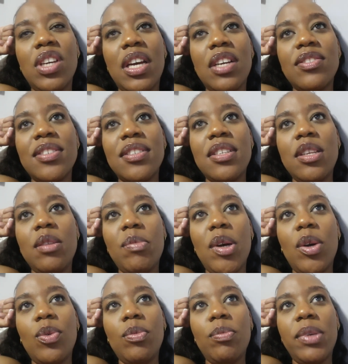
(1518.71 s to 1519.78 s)
i just need
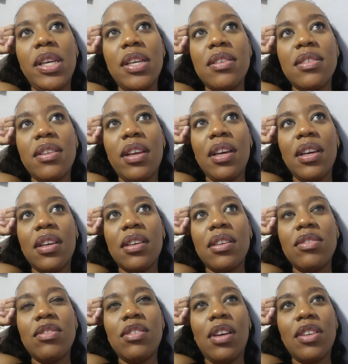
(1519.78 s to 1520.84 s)
my own place like
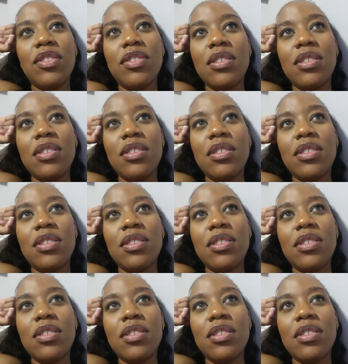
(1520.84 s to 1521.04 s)
i